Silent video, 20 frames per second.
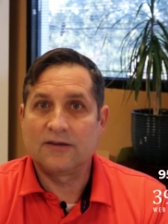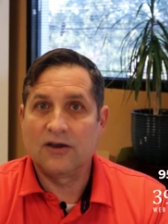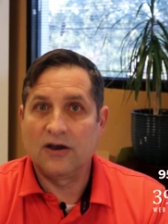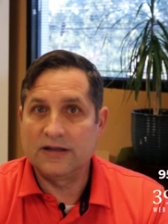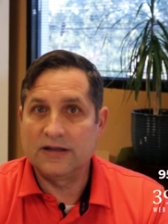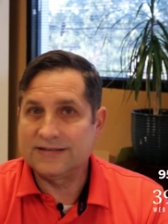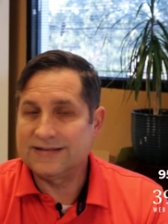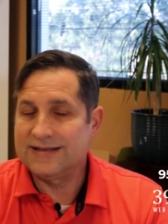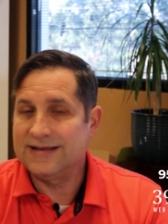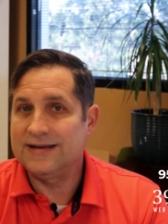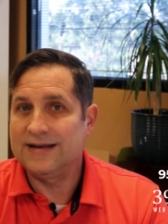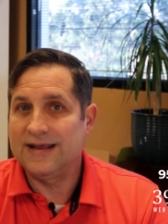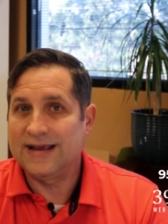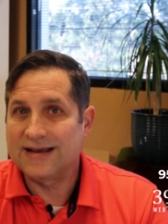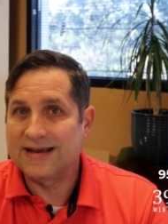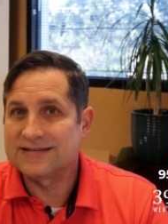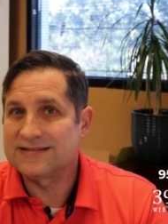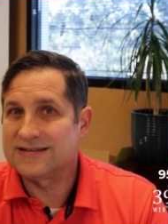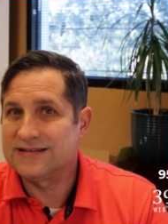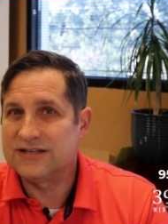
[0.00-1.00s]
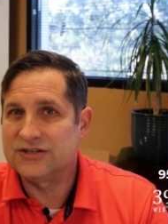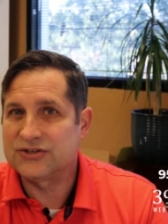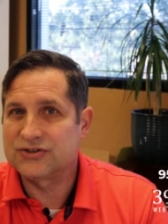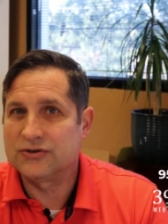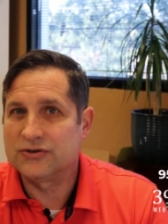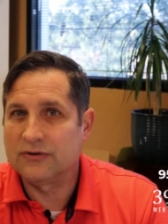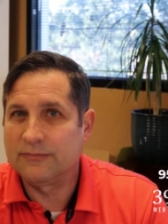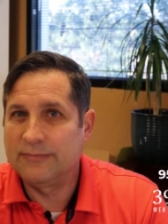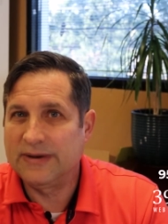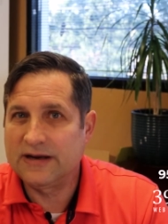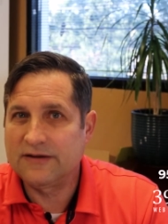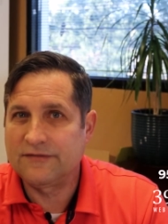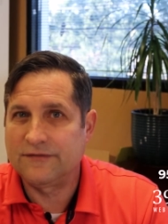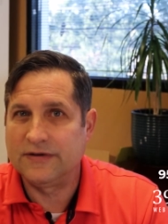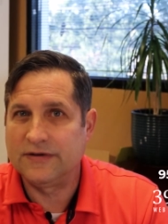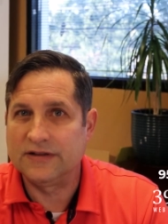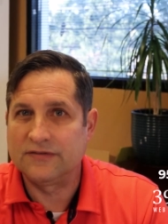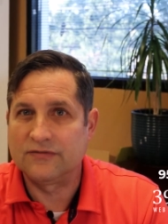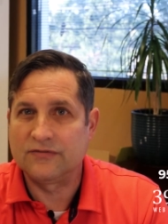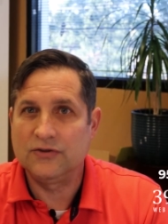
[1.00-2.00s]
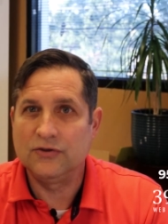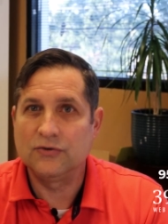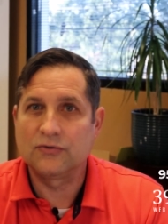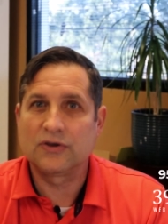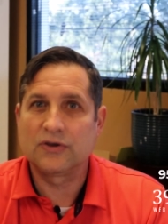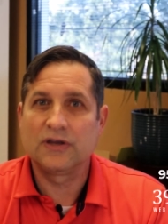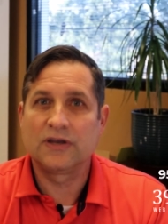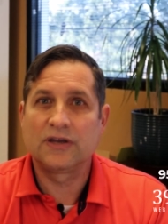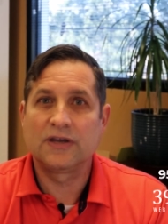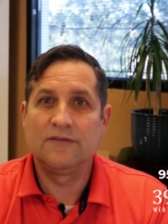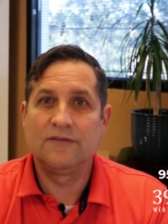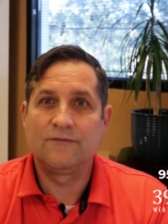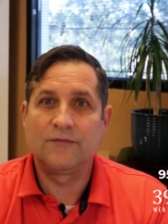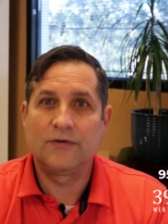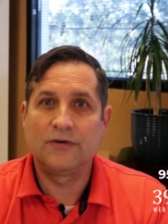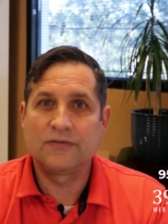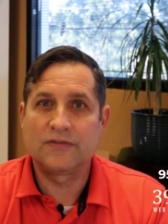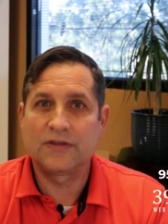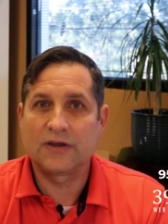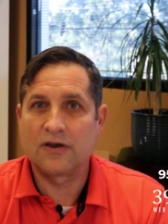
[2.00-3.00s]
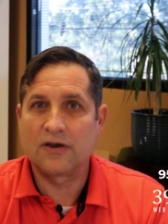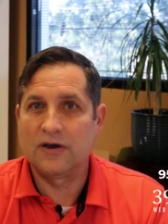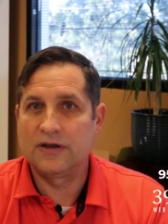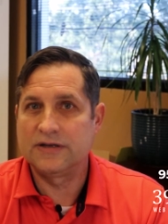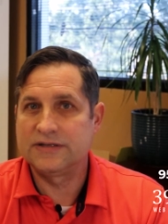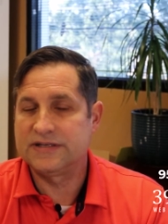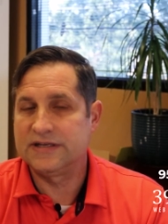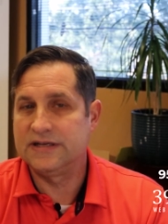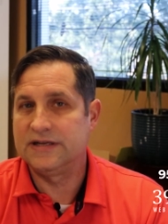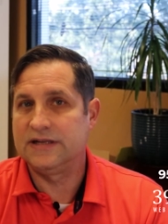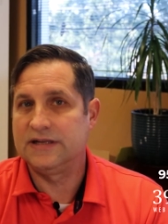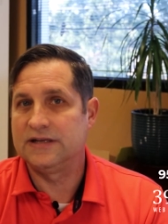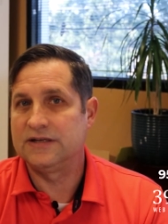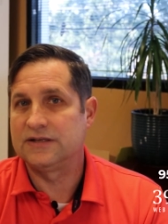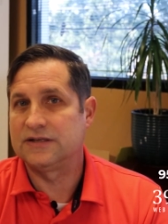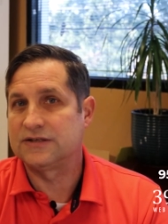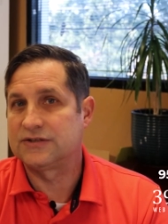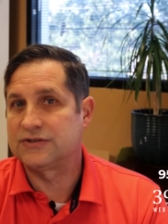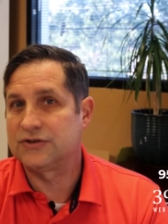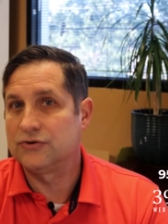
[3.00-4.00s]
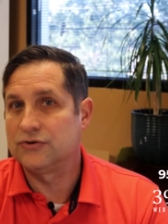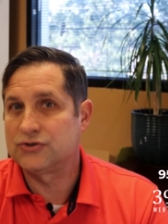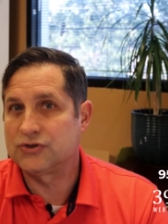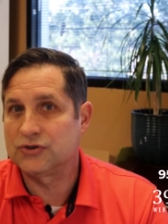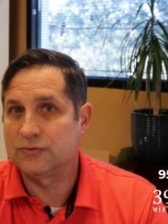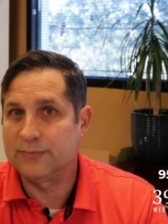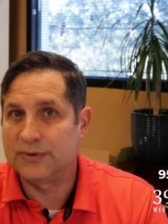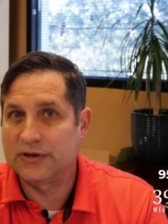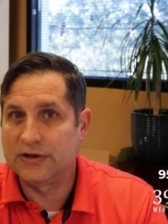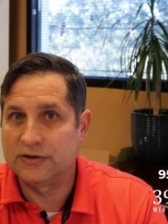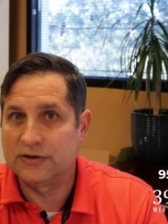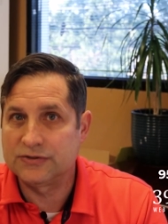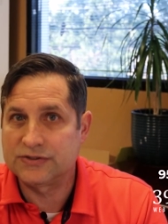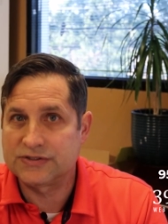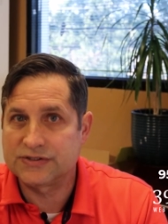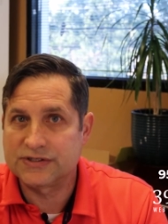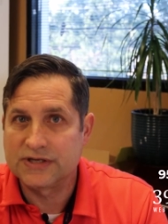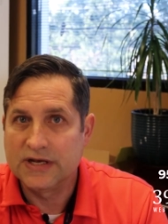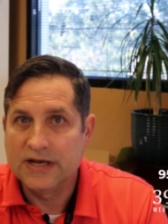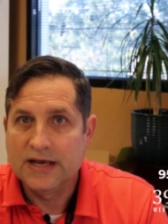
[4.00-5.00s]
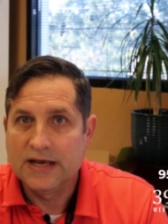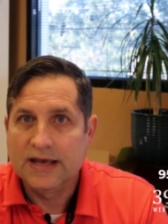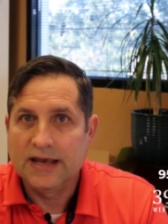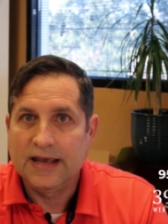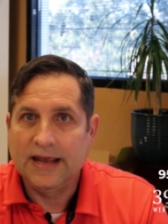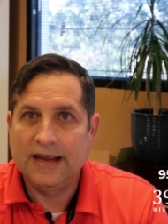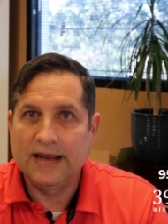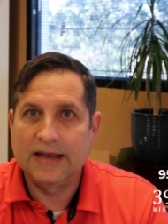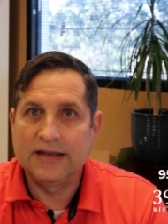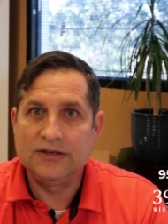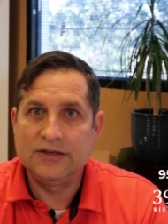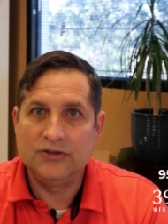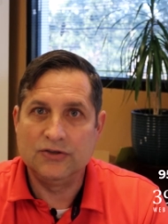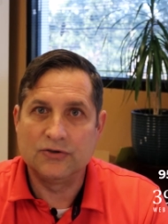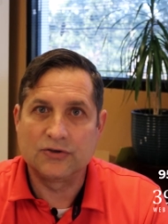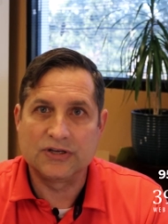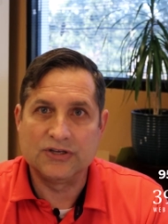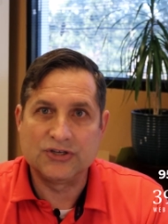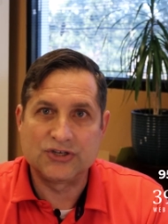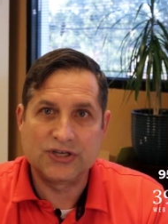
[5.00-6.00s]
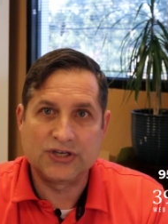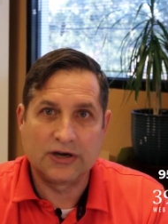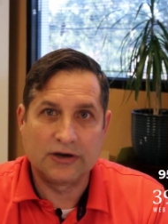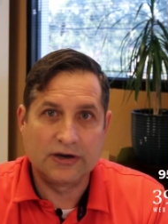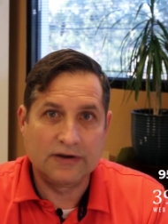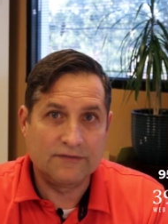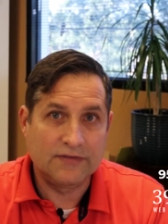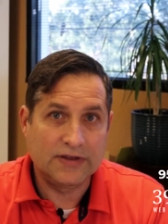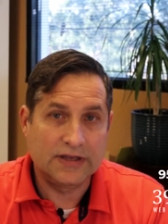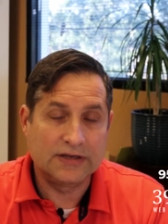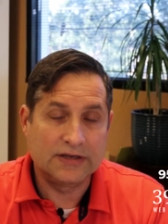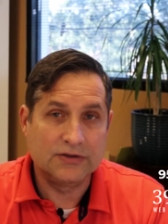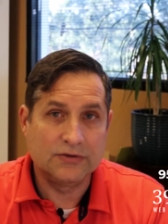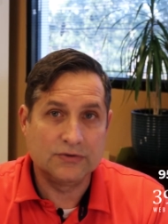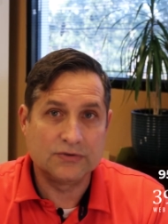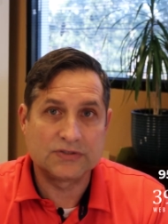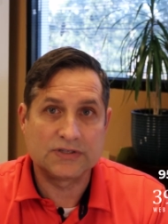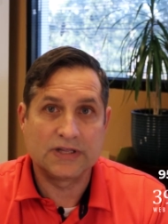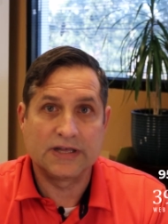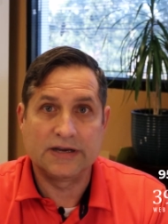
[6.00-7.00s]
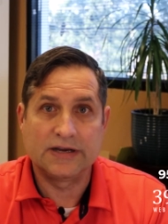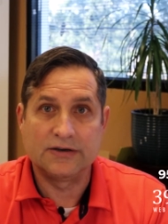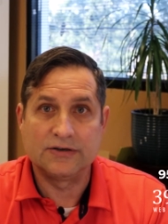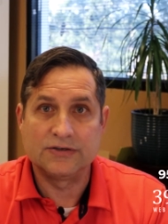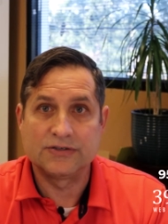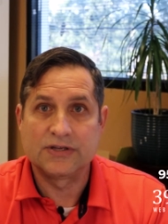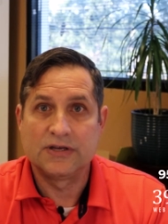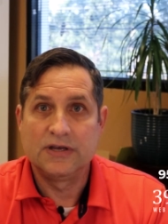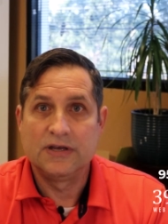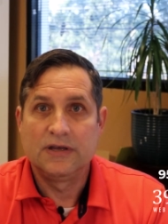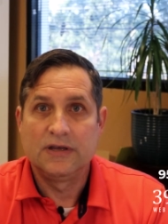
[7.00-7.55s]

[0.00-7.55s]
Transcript: content has additional benefits. You can convert the content into social posts and you can share it via newsletters.